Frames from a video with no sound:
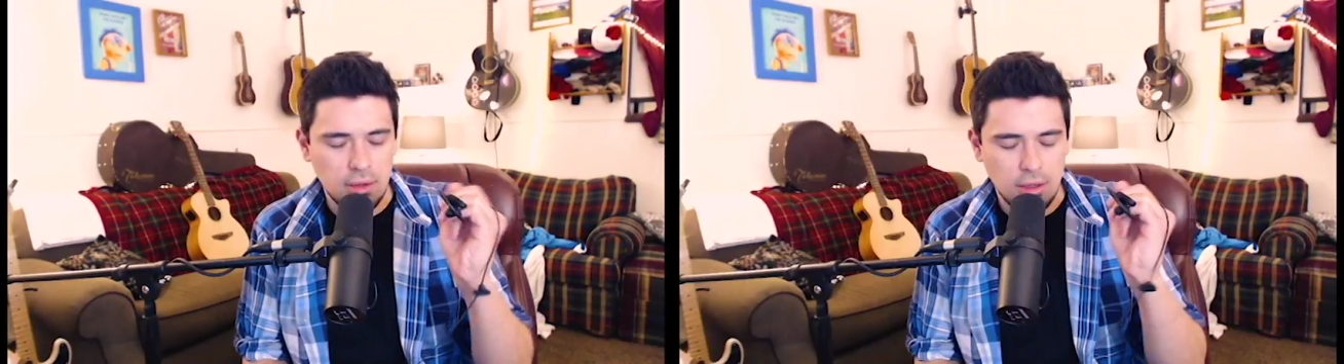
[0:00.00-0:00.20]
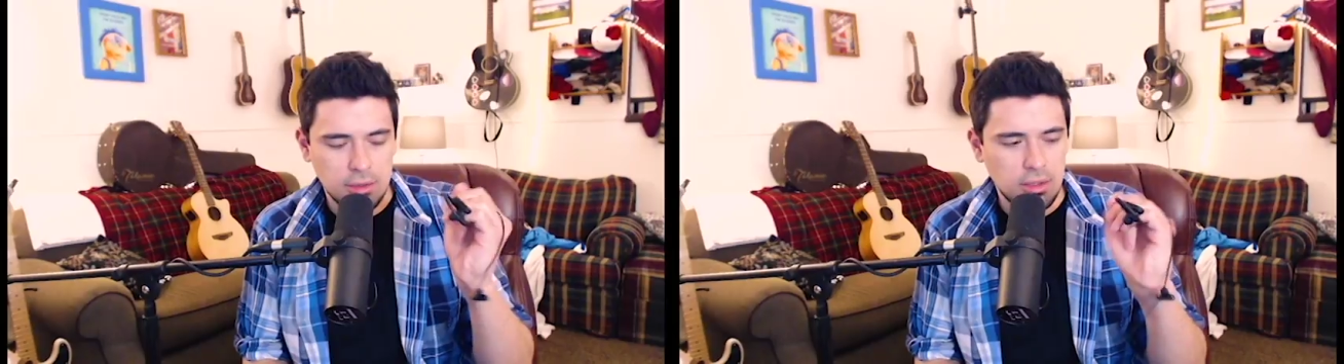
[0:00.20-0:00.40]

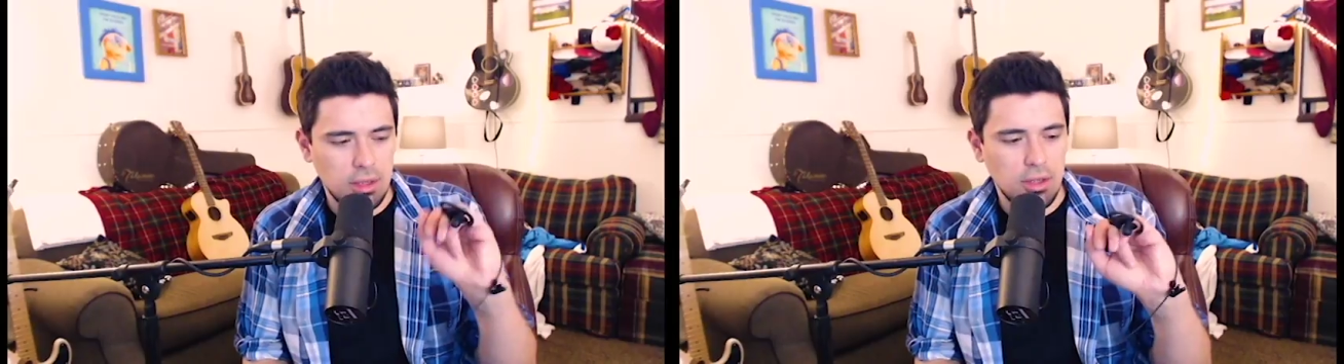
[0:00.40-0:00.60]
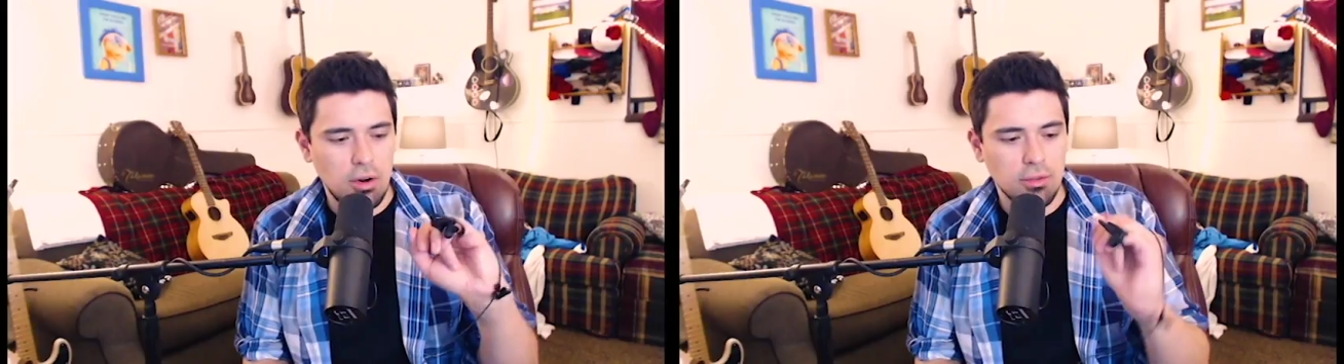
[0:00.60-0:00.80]
or I'm sorry,
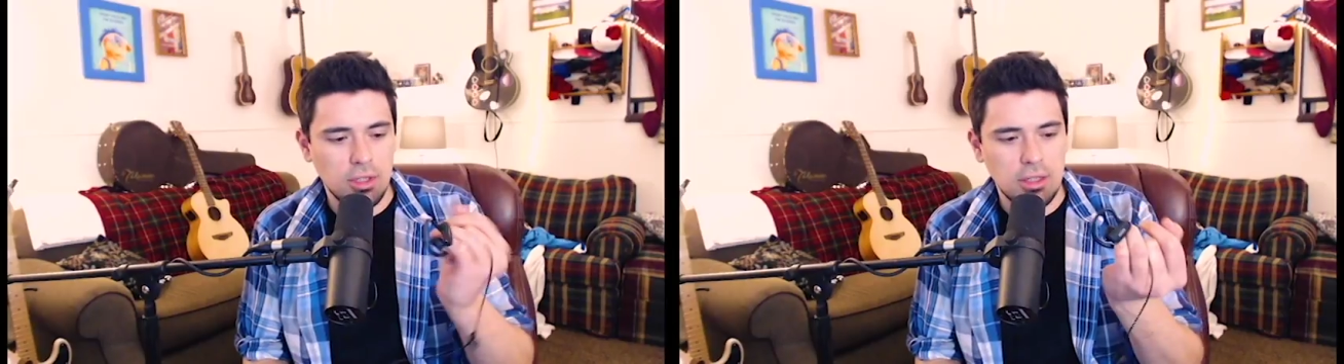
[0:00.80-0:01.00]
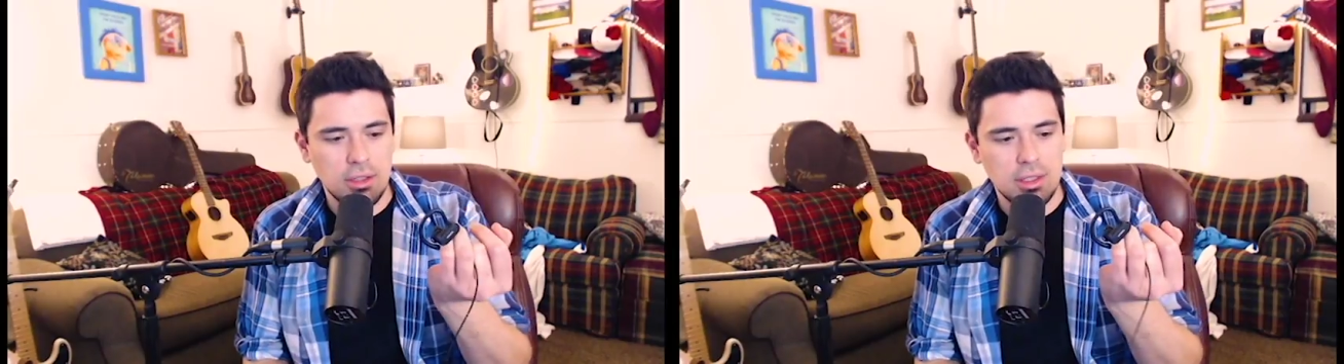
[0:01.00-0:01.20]
the over
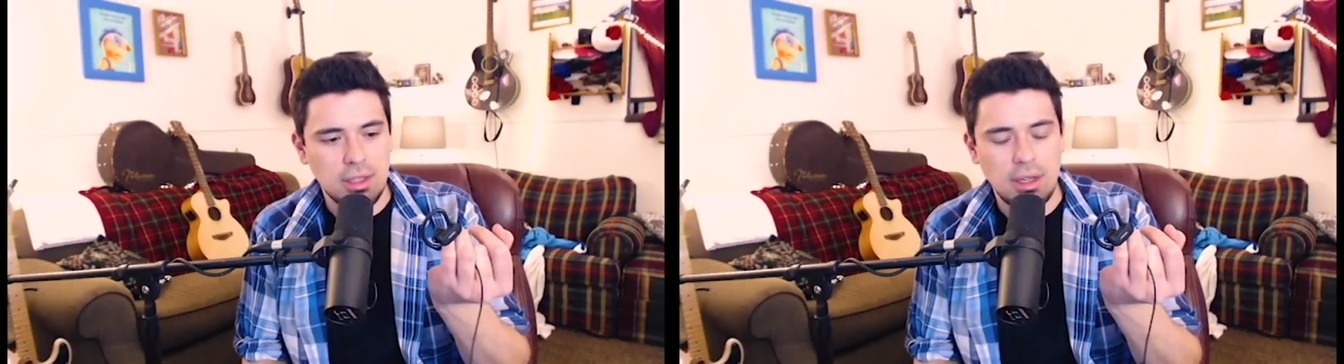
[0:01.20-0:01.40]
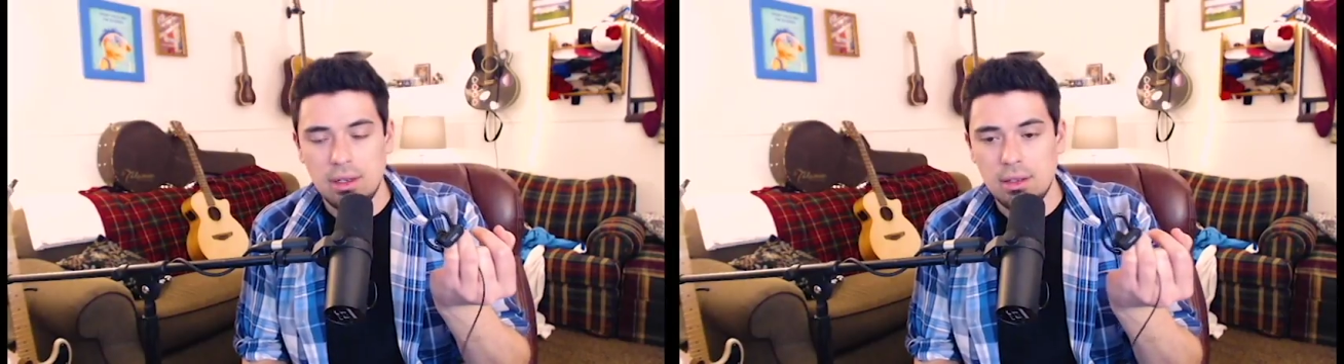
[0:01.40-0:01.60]
ear
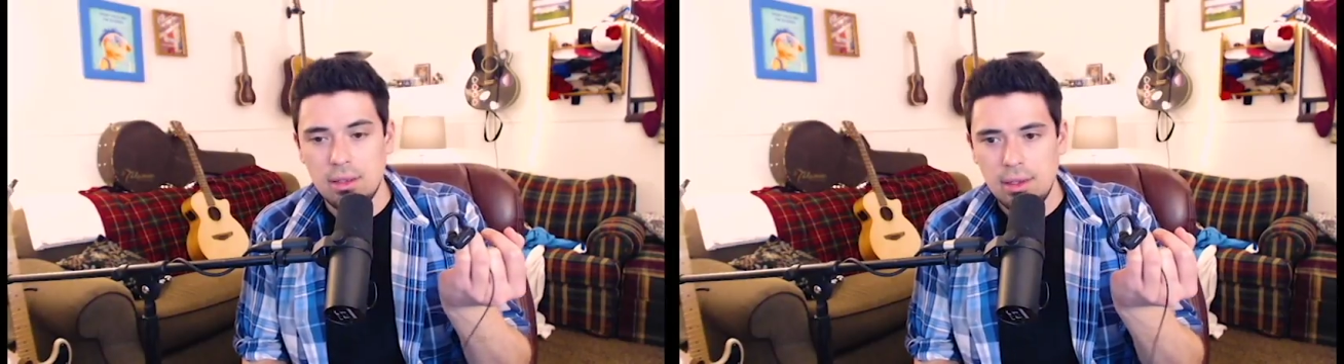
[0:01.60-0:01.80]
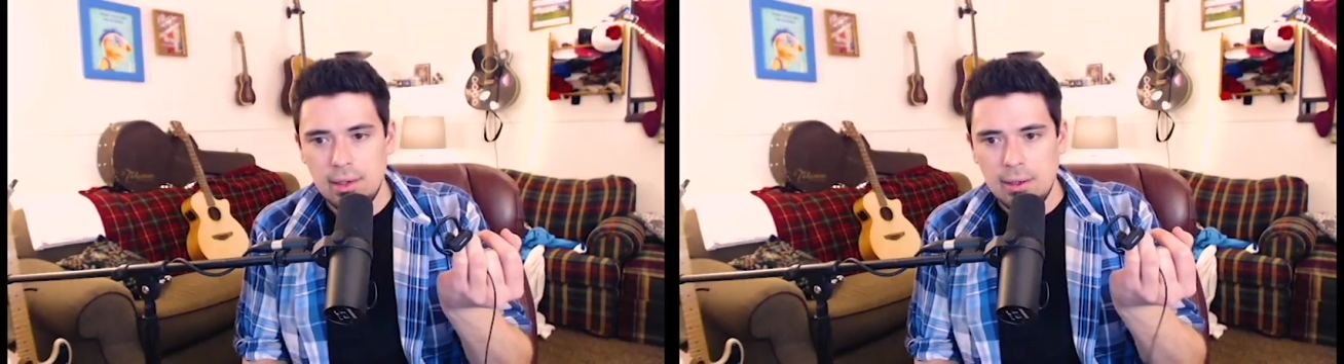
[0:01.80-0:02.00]
design.
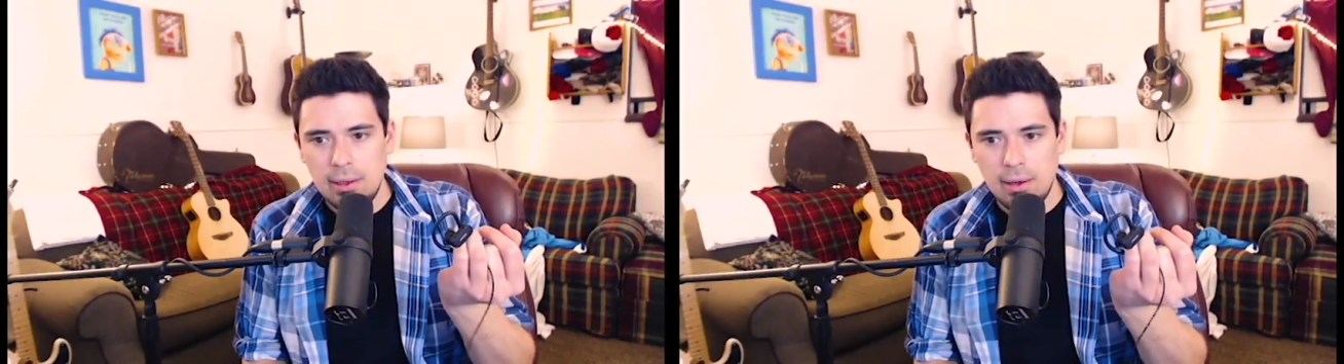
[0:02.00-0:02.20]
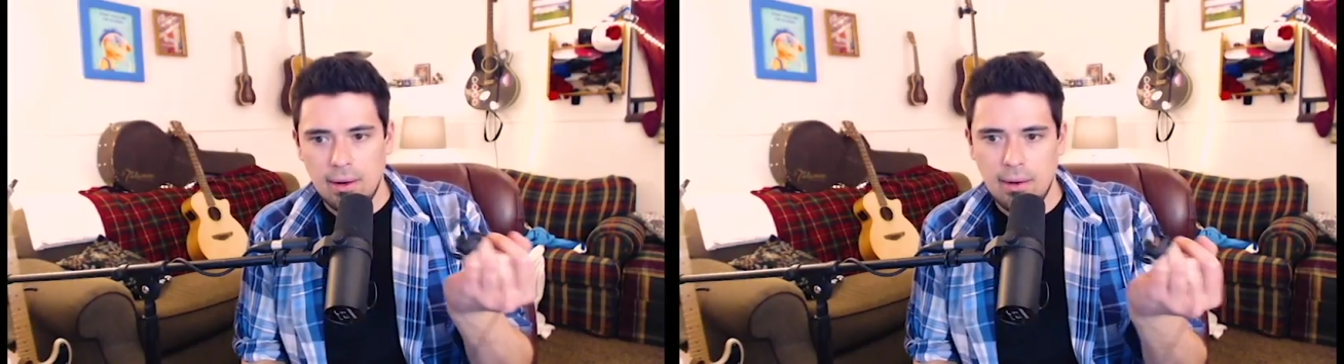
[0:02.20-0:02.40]

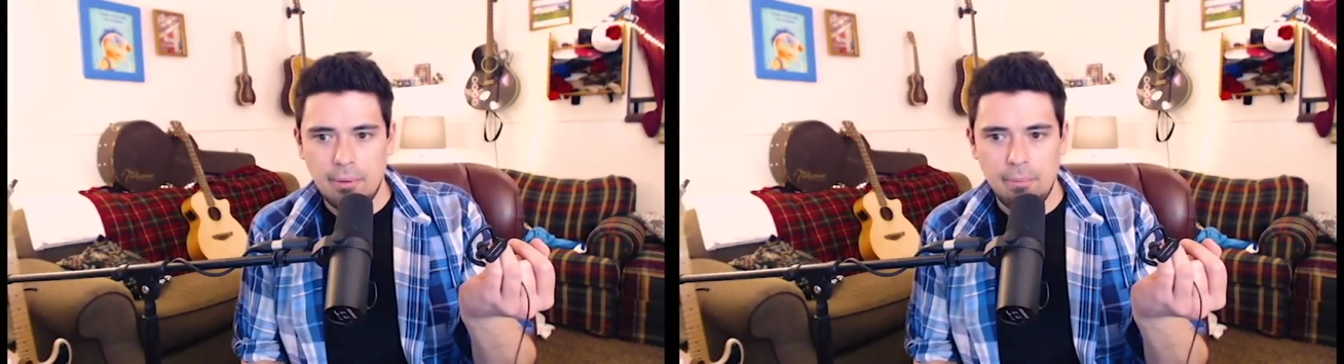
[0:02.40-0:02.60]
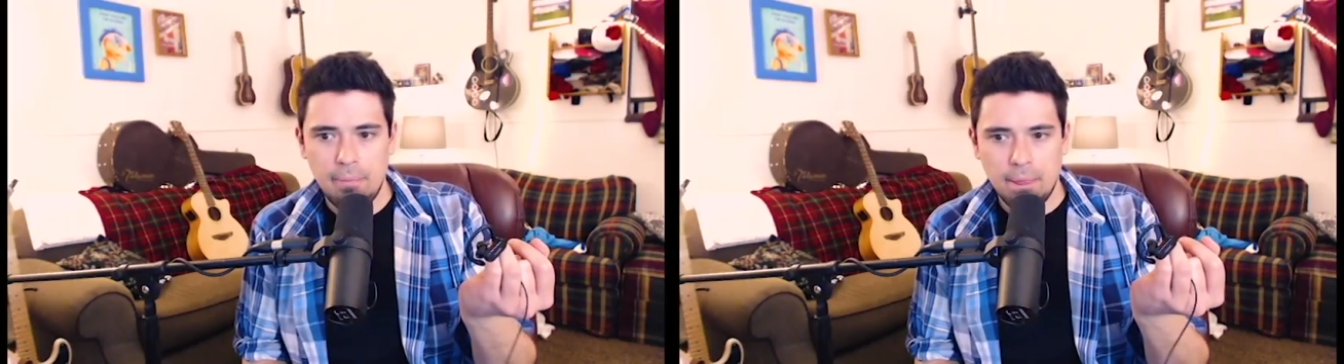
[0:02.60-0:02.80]
Um,